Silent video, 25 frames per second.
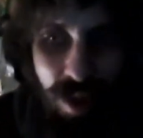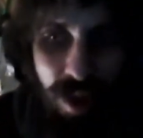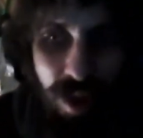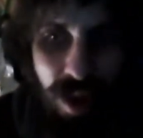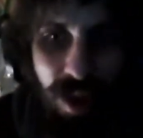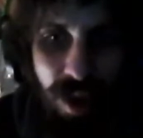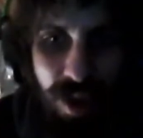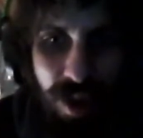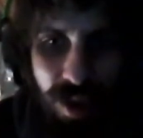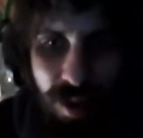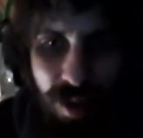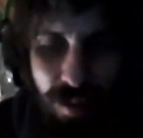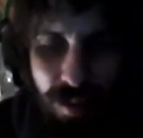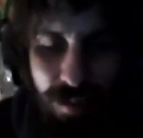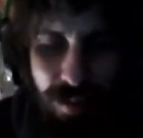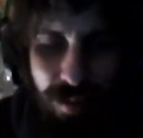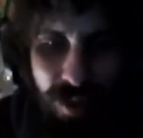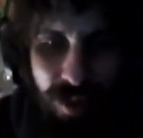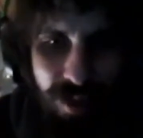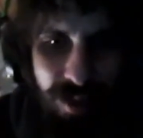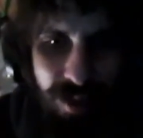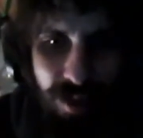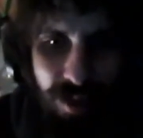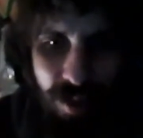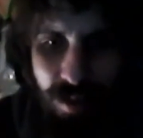
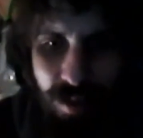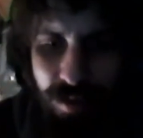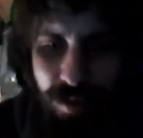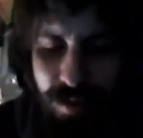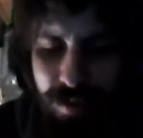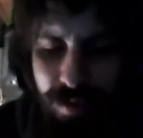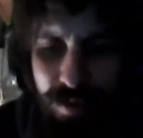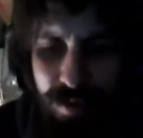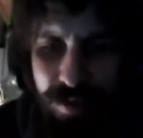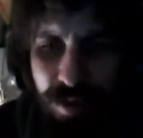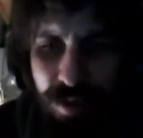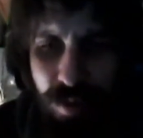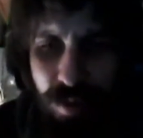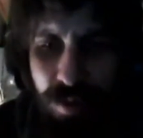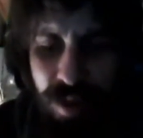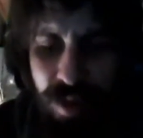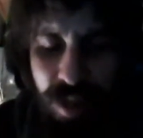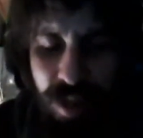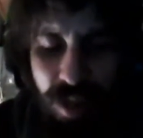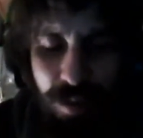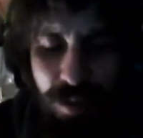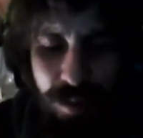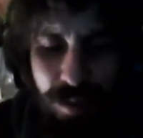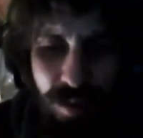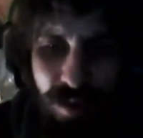But so many
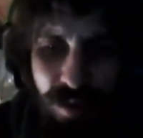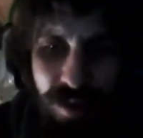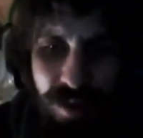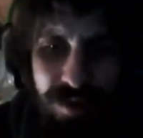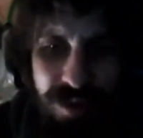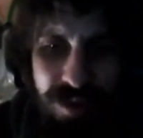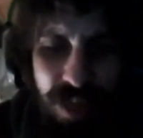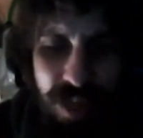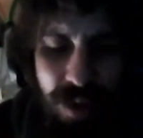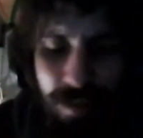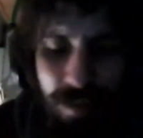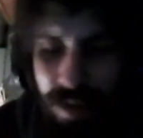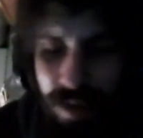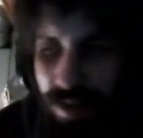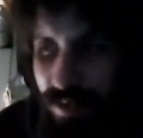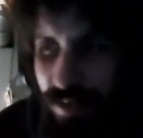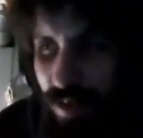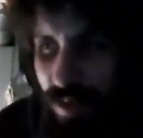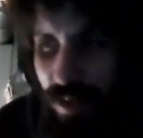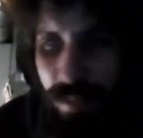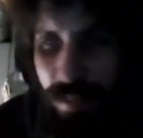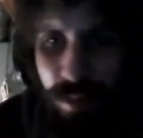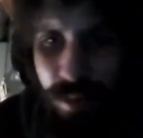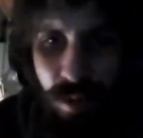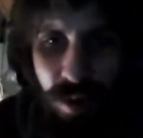immigrants came in through
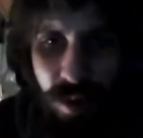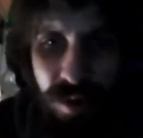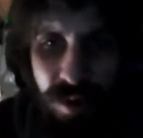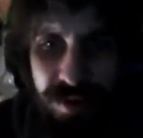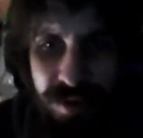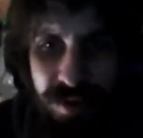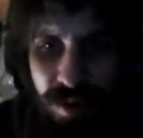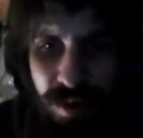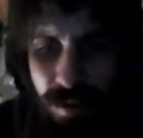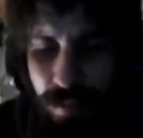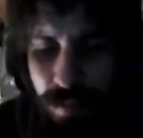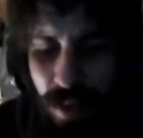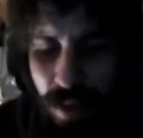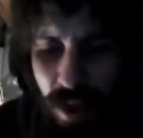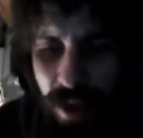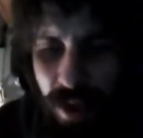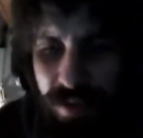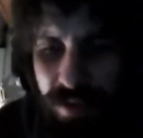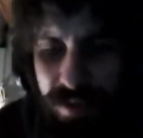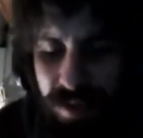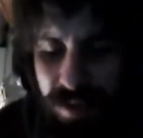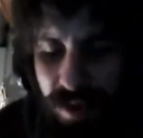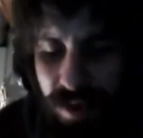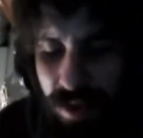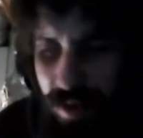the ports of
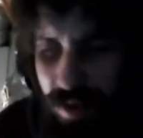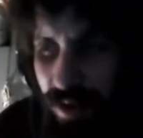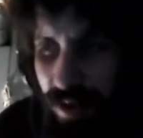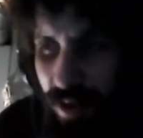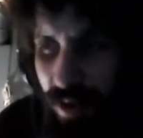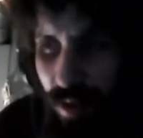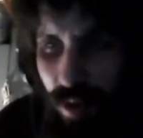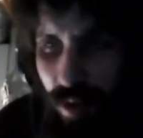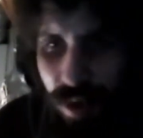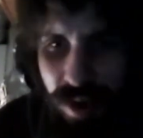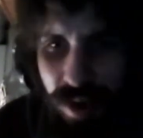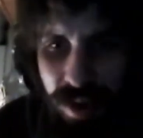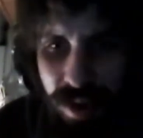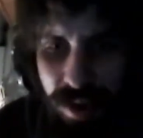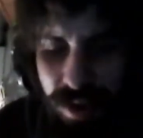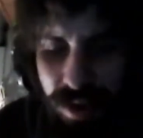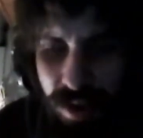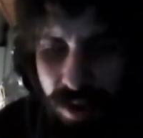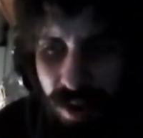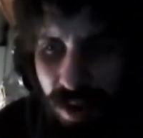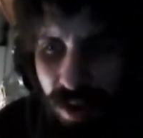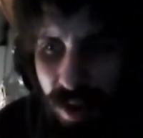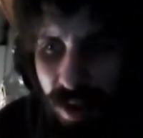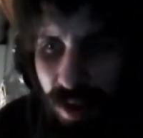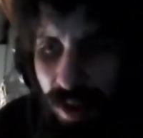Boston and New York in
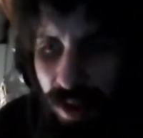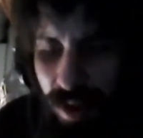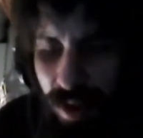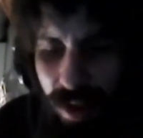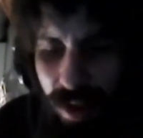the